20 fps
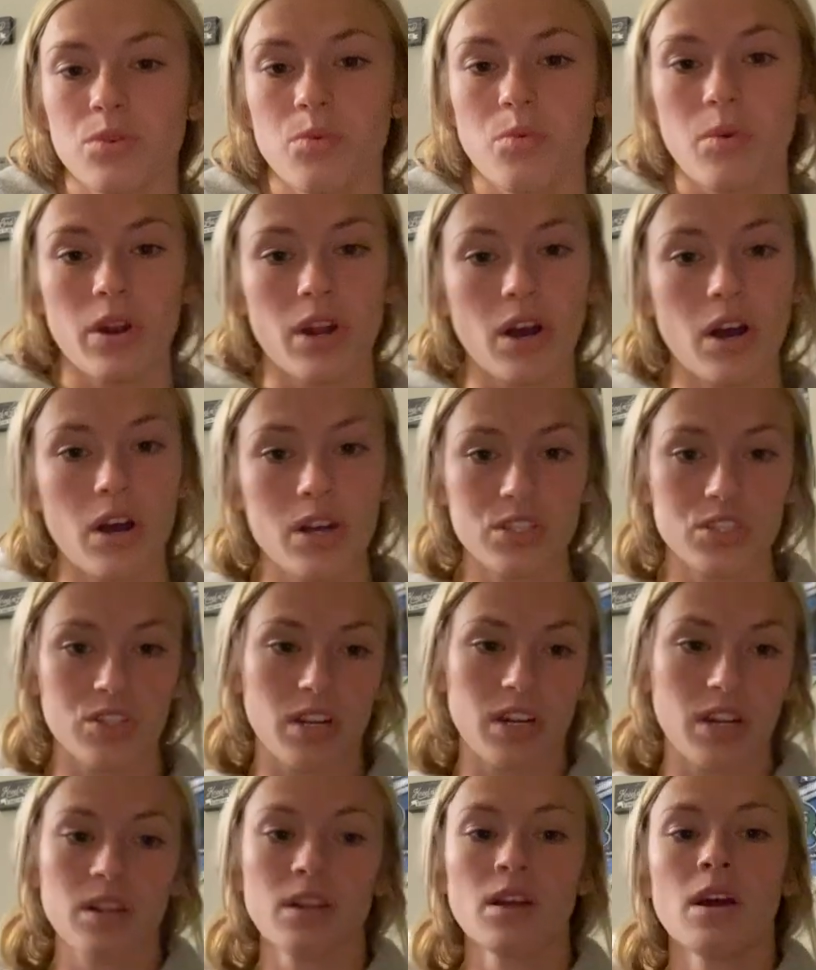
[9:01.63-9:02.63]

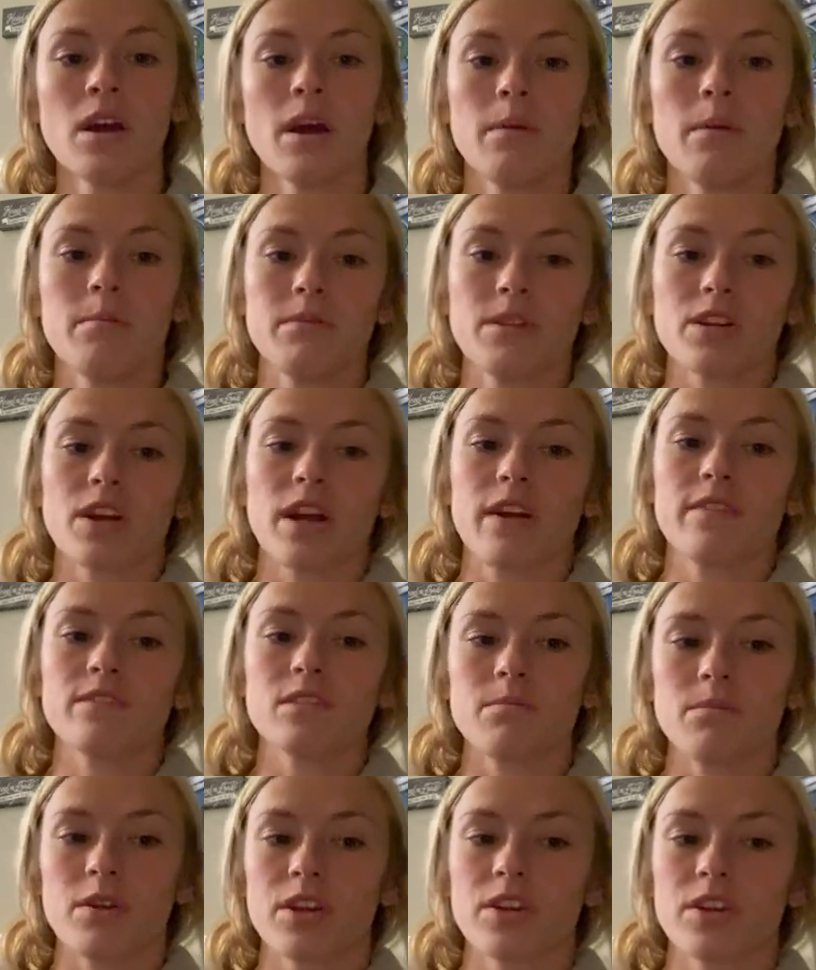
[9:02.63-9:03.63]
100 milligrams
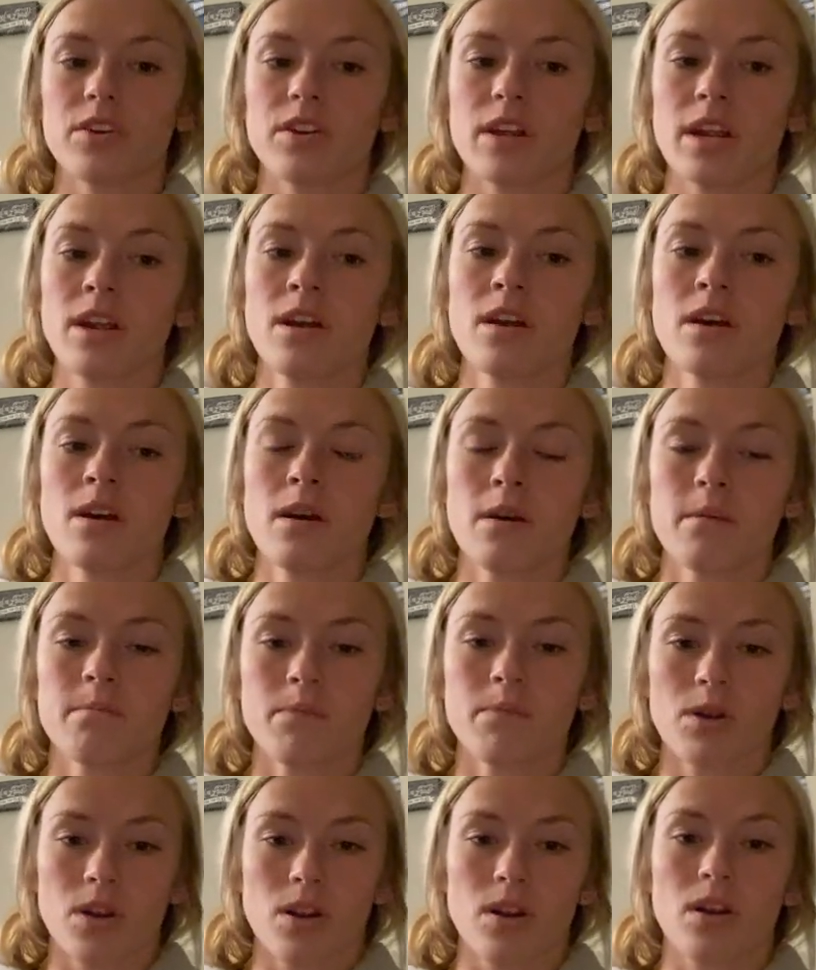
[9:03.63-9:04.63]
of mercury
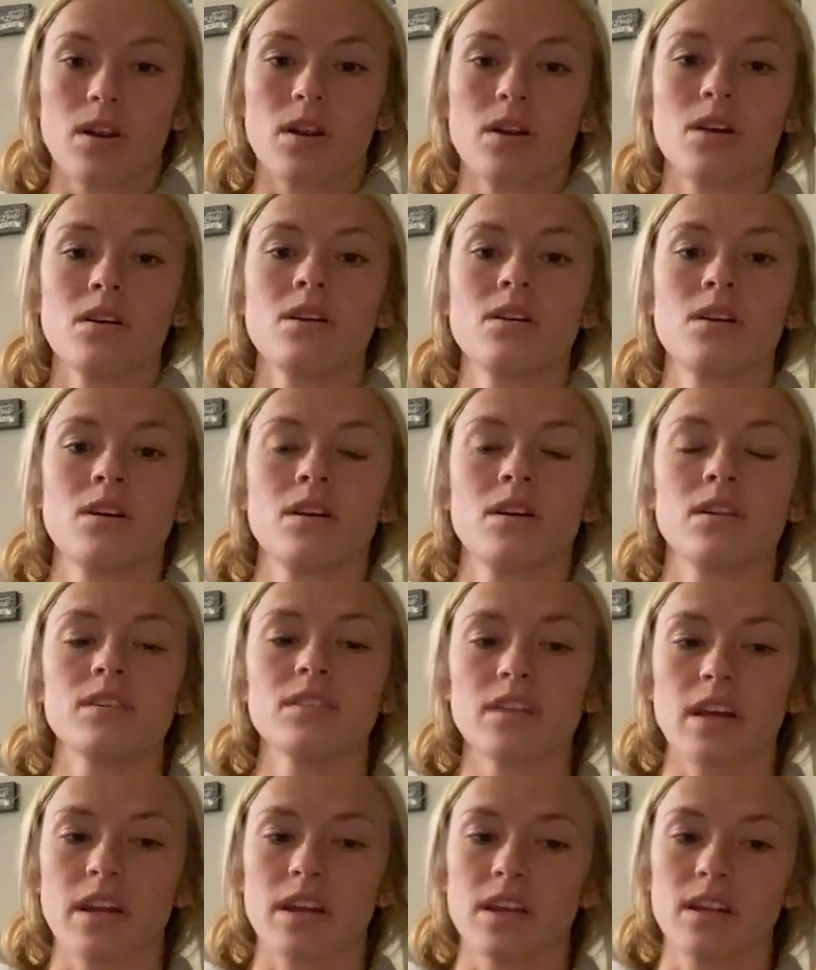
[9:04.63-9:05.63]
per
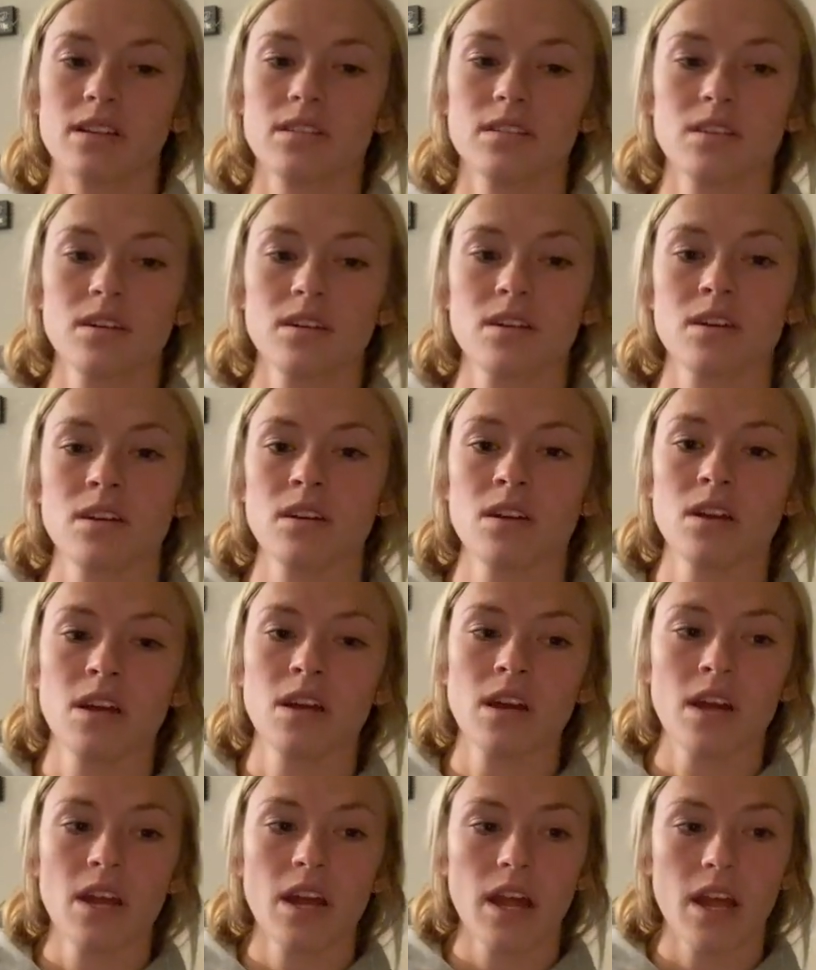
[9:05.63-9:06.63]
second.
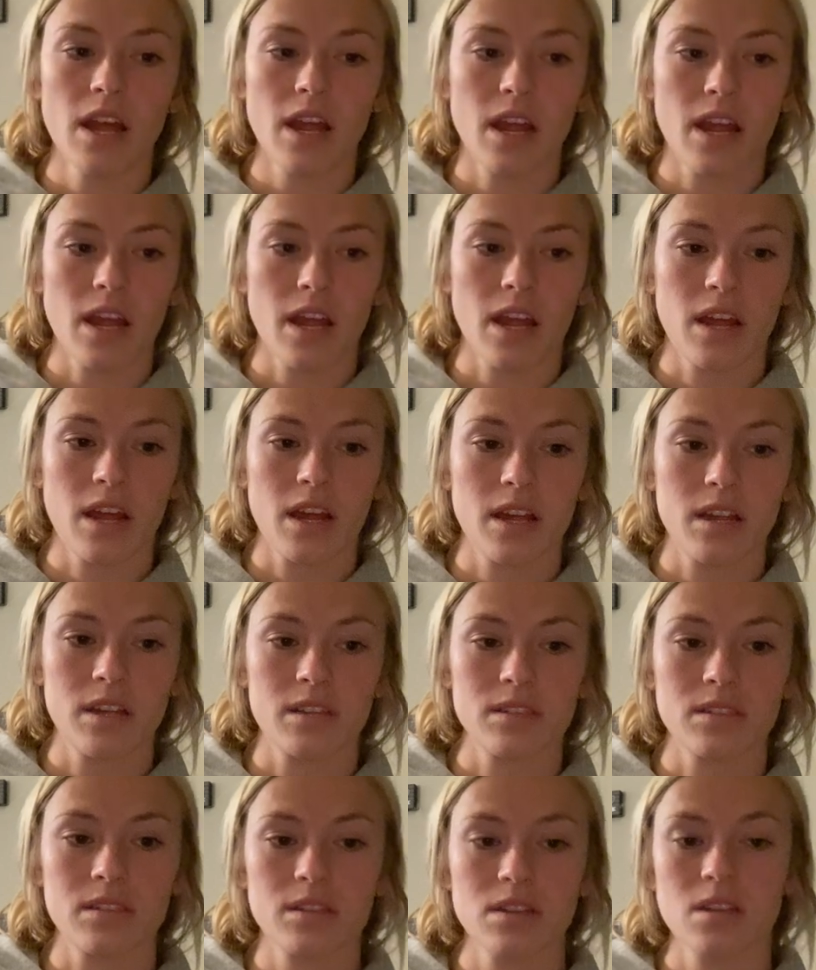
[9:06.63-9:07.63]

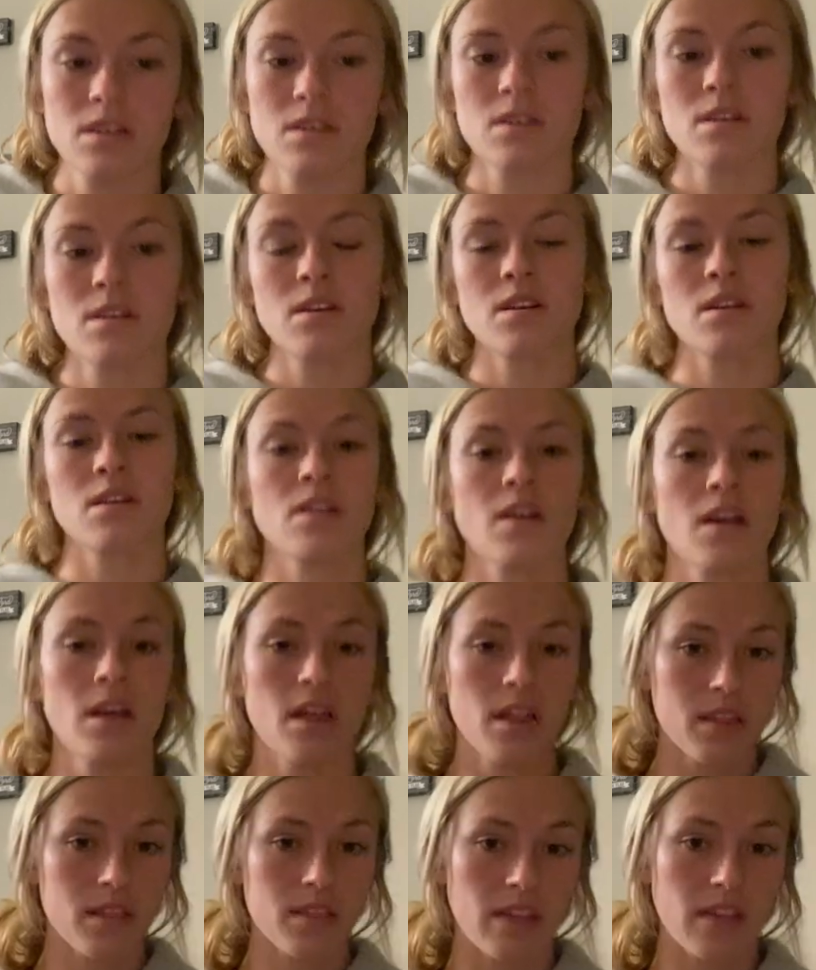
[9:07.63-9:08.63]
And
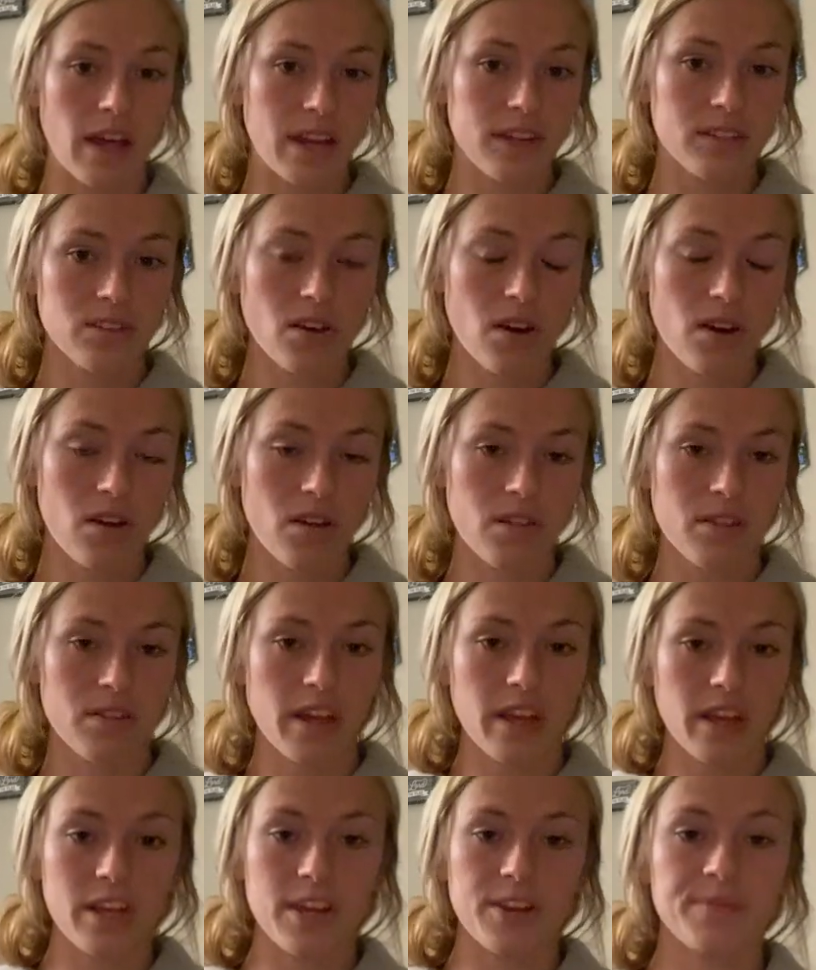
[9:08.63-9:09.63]
that is all.
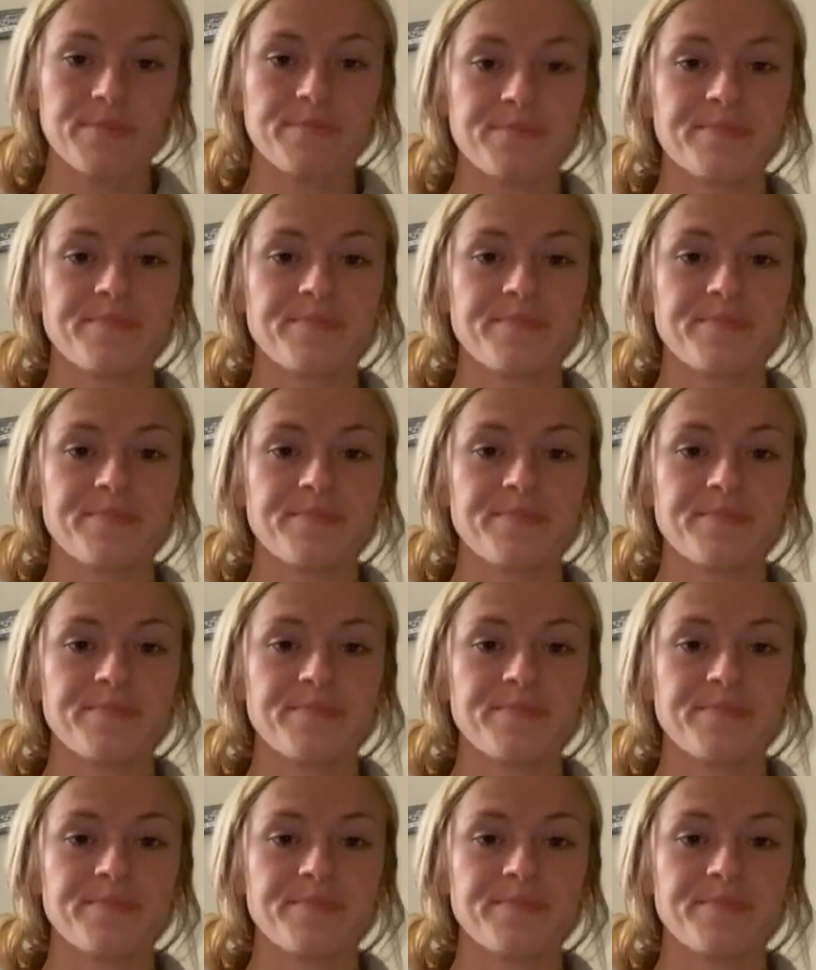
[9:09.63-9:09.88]
Thank you.